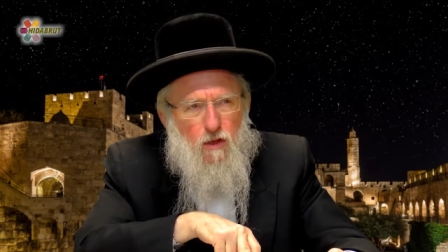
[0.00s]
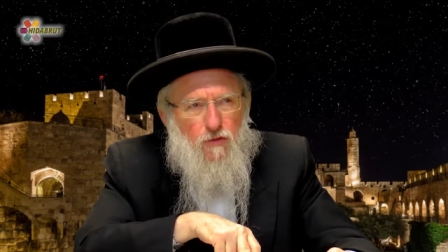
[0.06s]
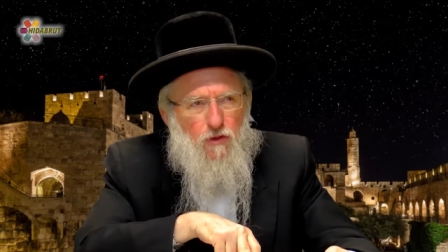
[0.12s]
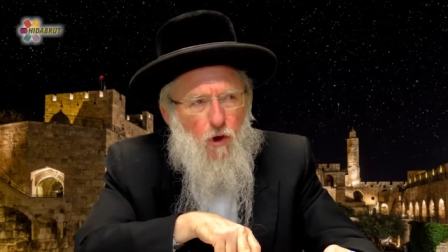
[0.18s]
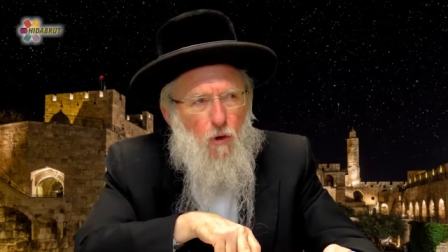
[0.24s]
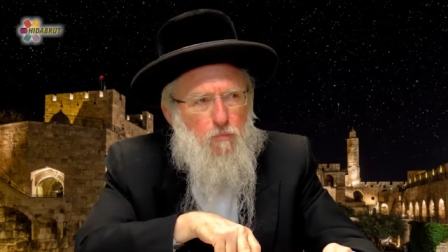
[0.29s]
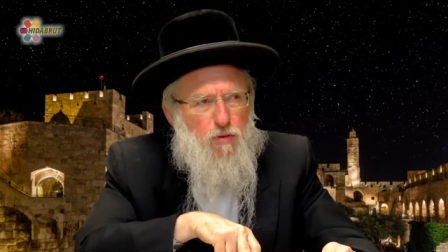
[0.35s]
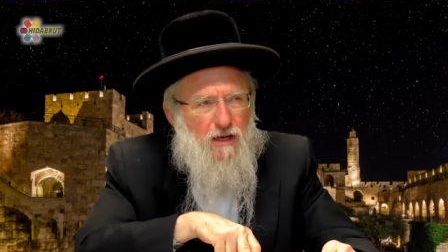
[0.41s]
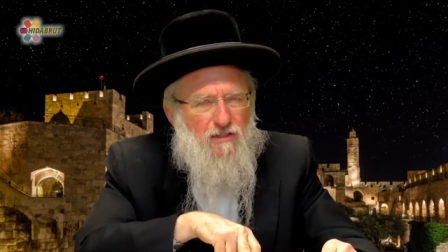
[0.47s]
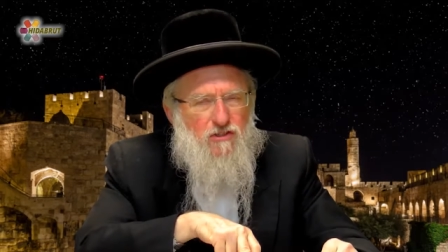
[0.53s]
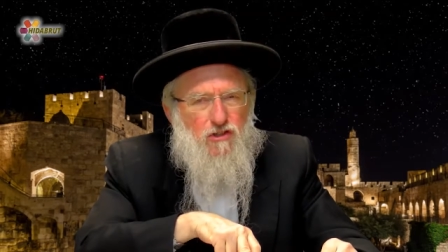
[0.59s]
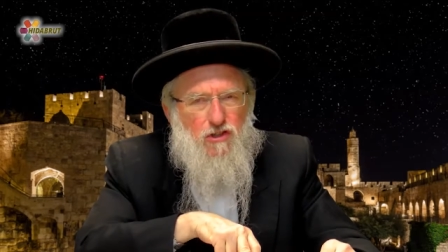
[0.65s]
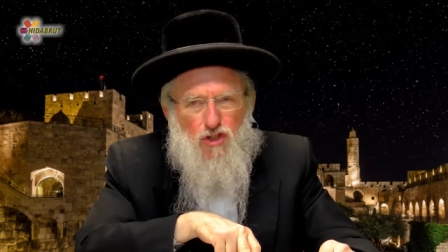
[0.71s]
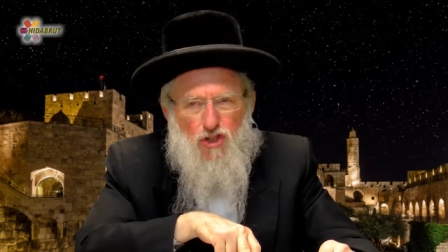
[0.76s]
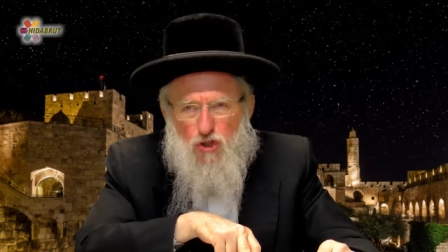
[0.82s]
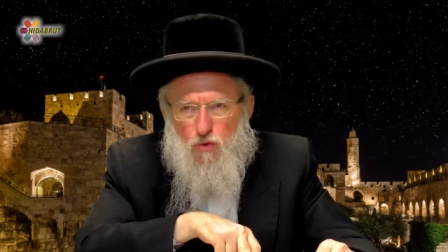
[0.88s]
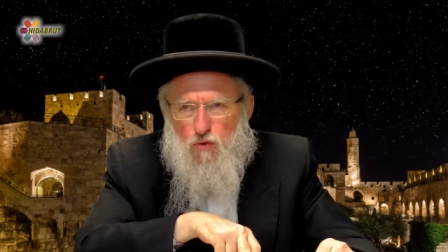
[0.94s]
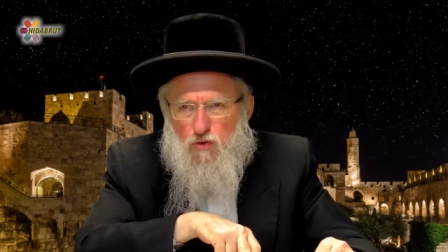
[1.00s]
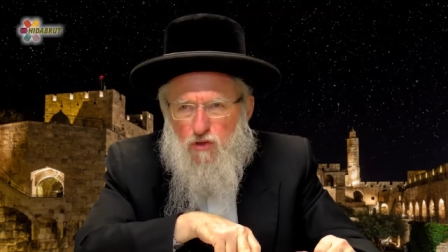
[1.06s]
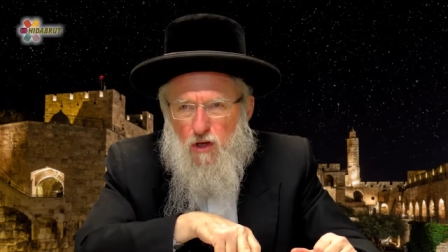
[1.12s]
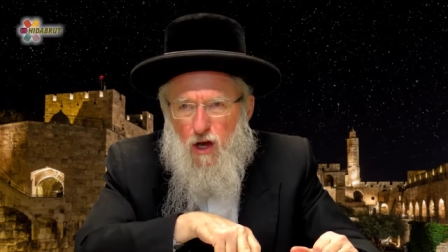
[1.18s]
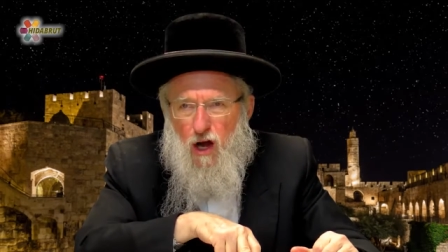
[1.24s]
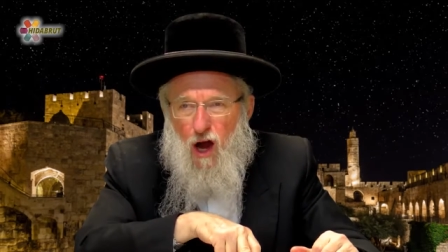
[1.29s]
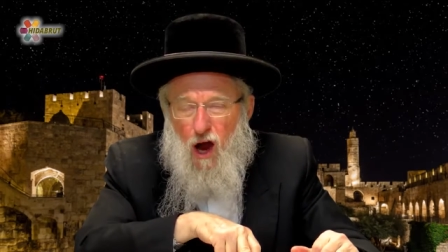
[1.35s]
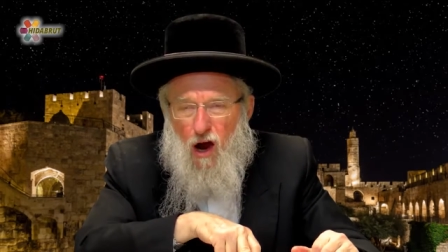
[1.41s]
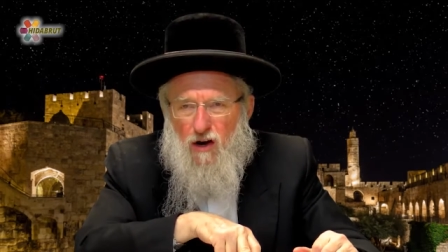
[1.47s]
The oppressed Jews
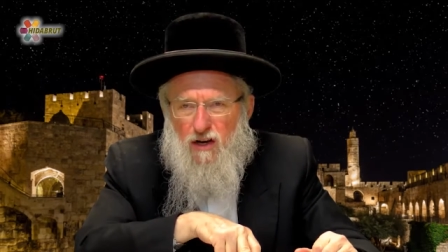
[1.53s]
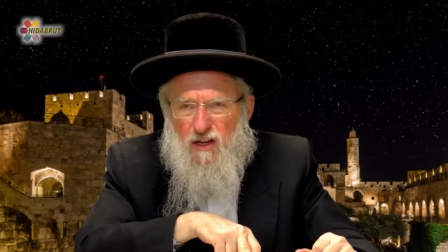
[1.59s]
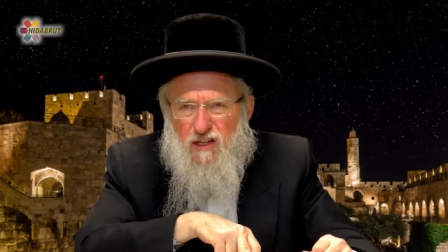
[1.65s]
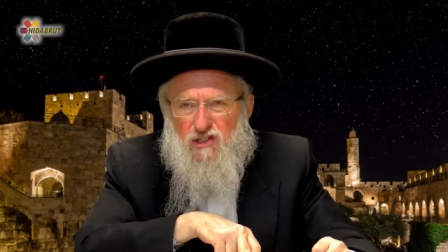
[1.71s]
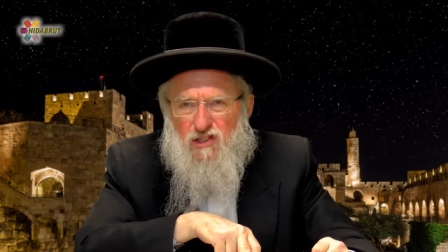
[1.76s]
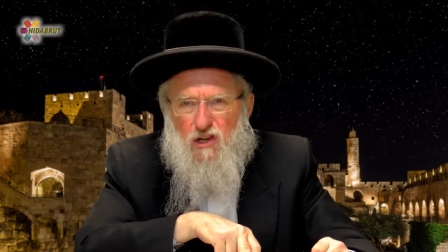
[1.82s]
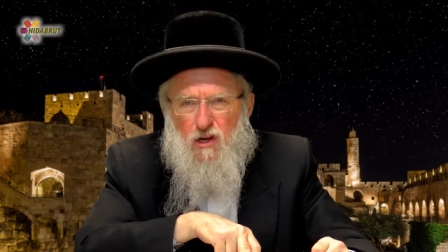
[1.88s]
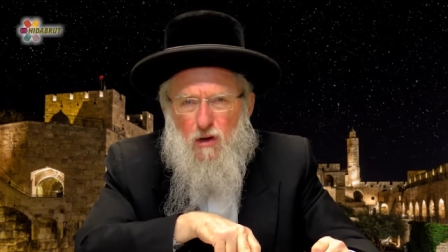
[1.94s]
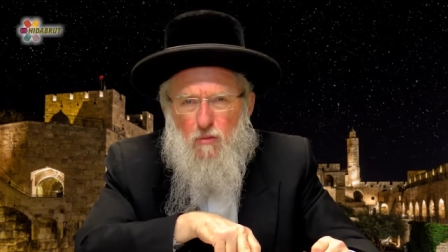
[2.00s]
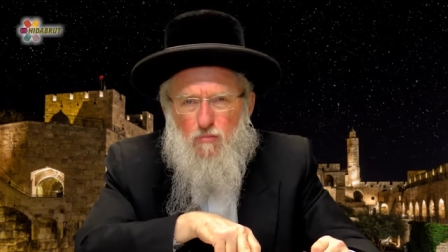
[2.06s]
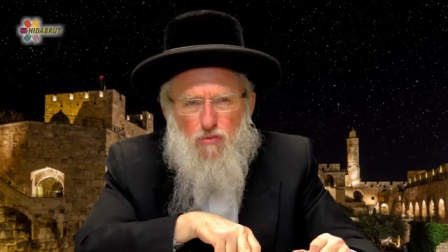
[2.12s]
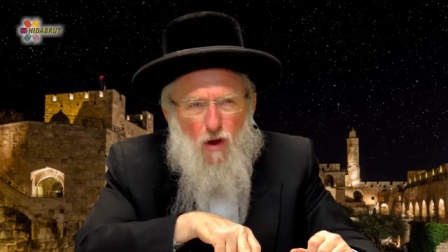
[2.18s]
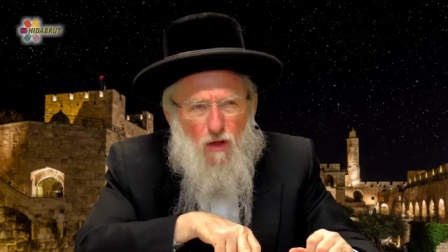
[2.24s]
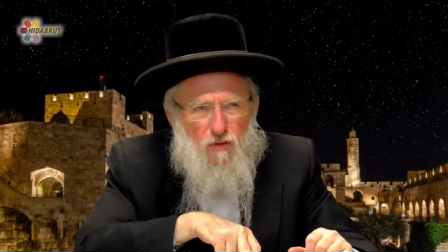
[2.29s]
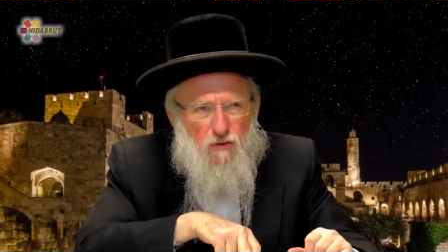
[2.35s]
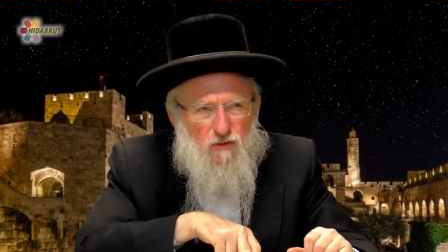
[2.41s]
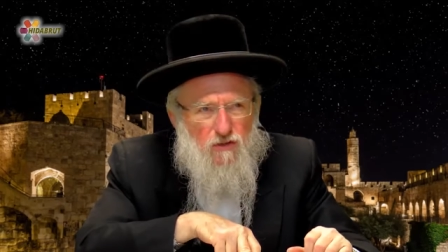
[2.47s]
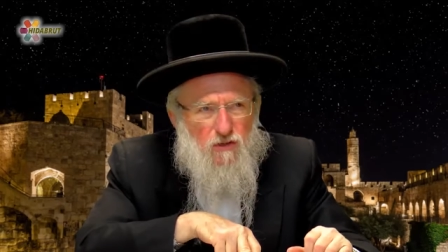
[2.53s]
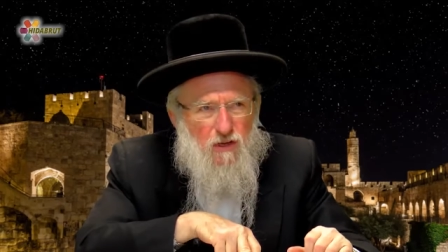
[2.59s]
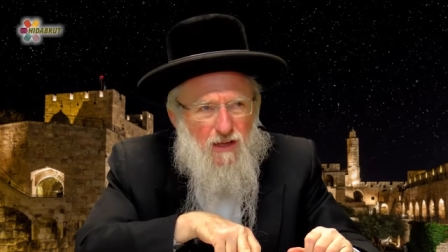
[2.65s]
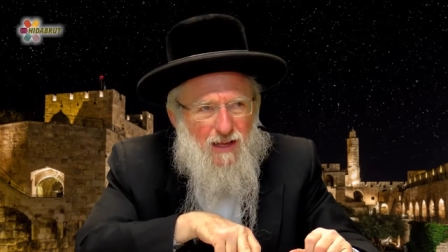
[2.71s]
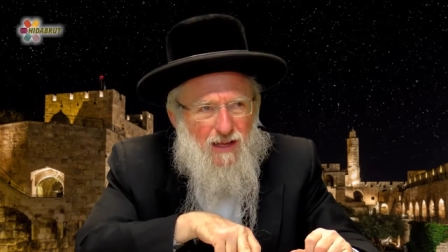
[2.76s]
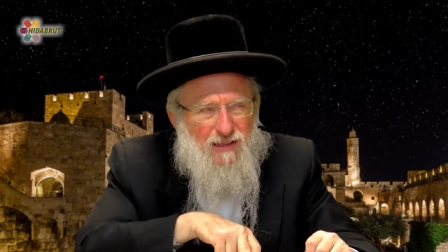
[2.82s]
are his brothers.